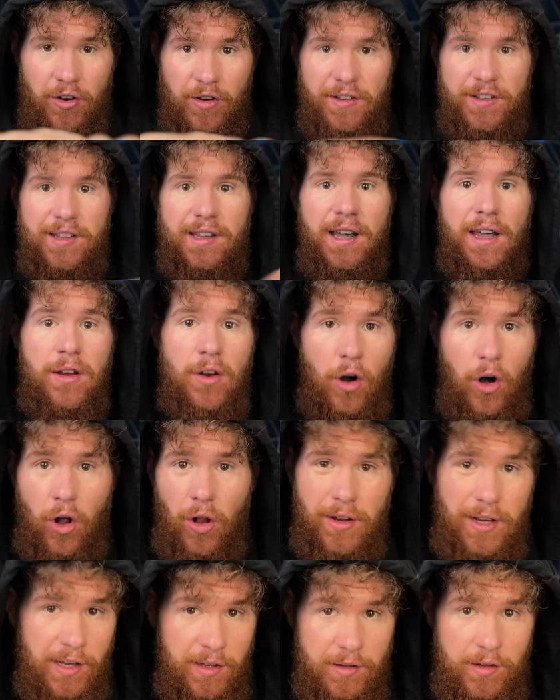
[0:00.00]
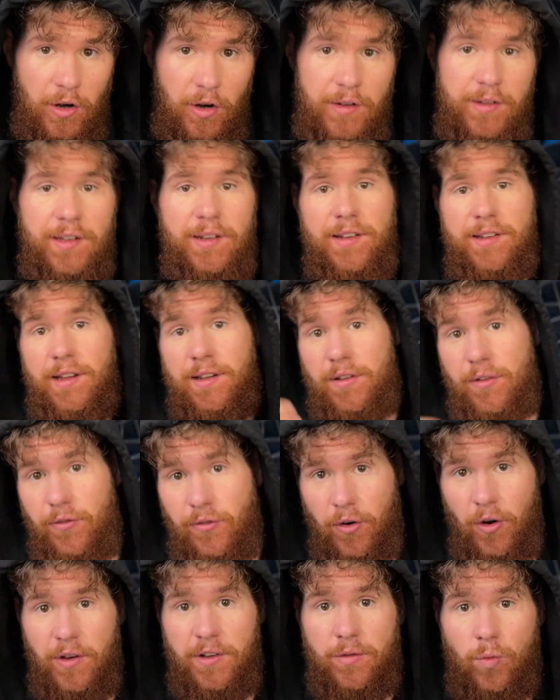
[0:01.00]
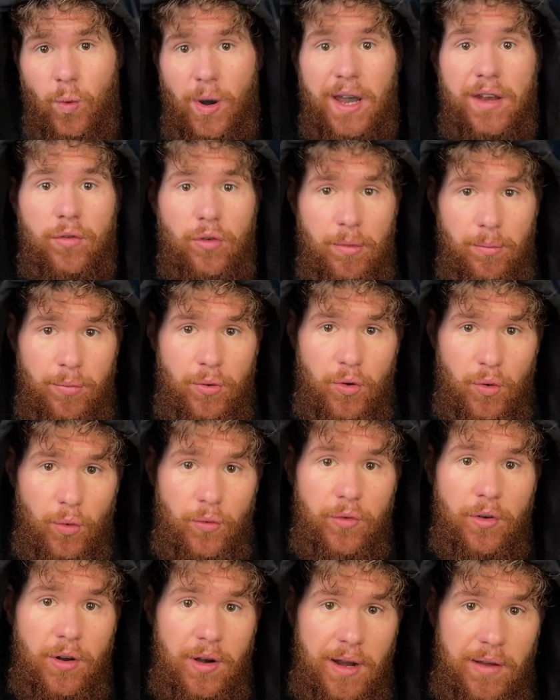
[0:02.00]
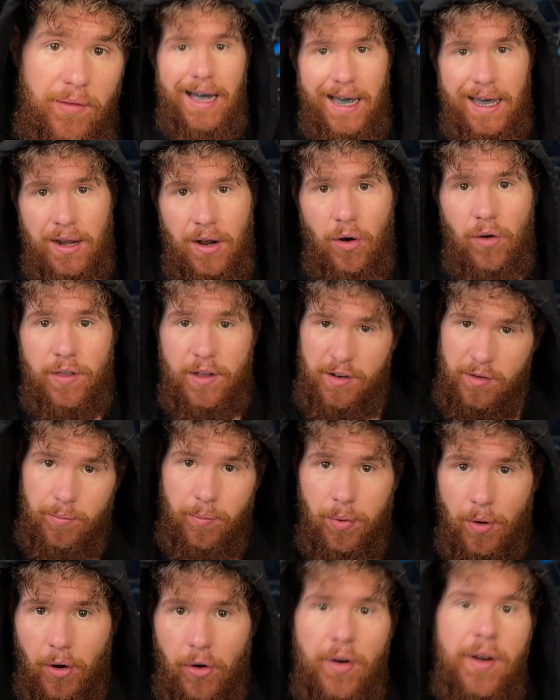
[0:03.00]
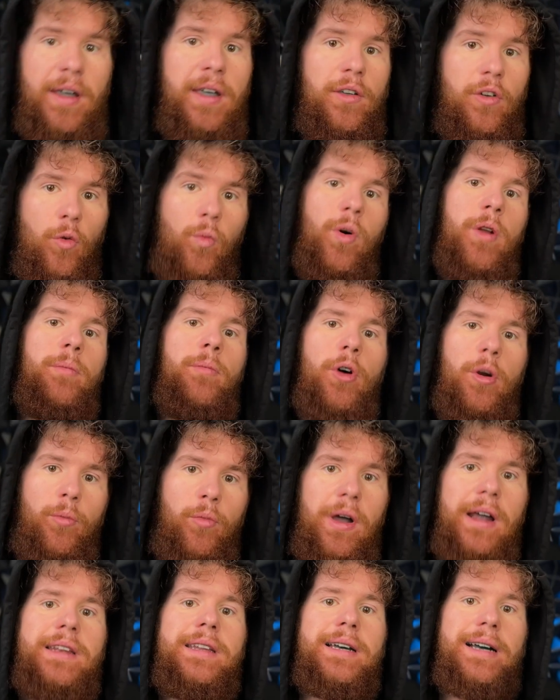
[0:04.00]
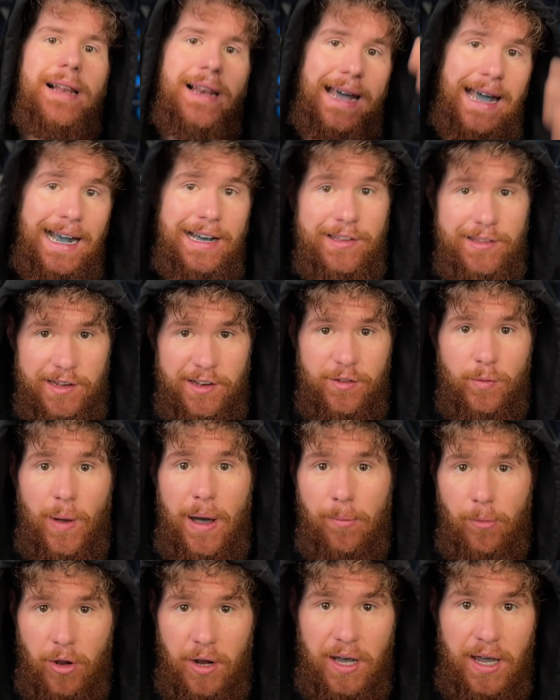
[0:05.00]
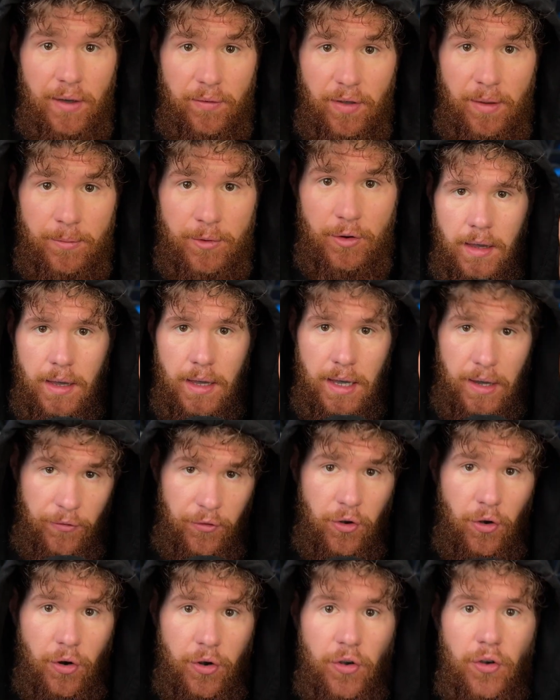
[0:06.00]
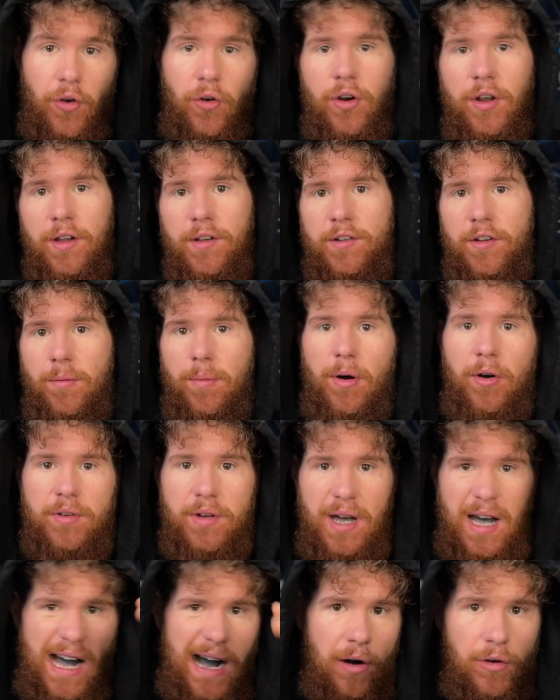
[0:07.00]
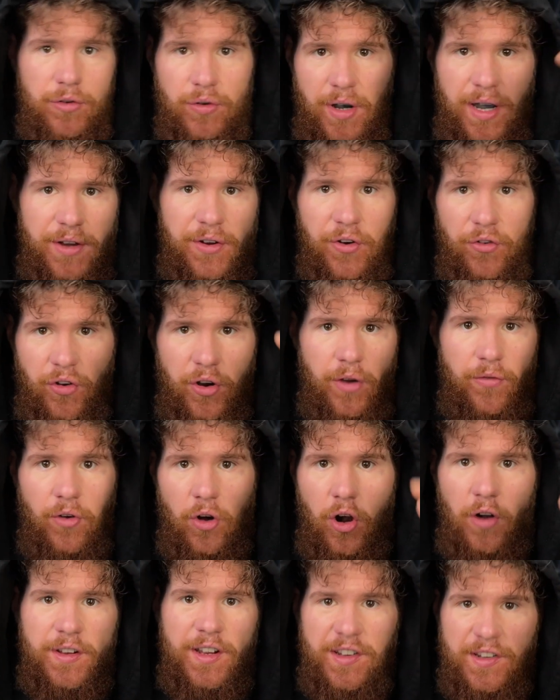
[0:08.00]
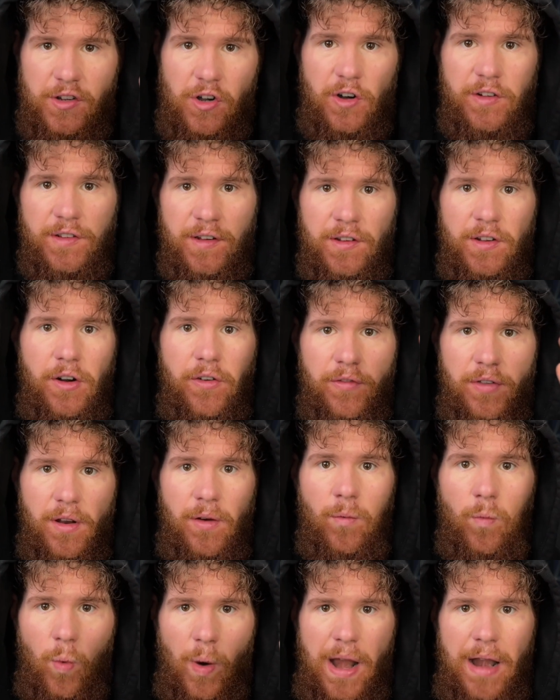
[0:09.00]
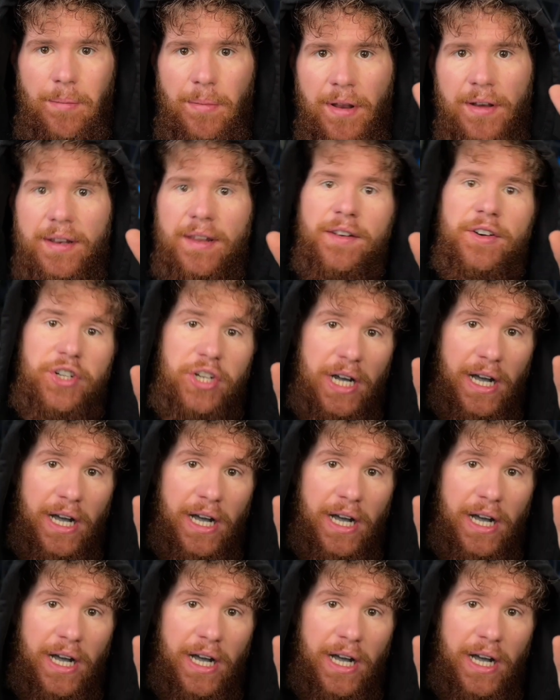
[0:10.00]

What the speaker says: skin all these toxins. That's the first way to improve your liver. I know that's boring. You want more practical hacks. That's why I'm going to give them to you. If you're curious about how to getting rid of all these toxins of the environment, and check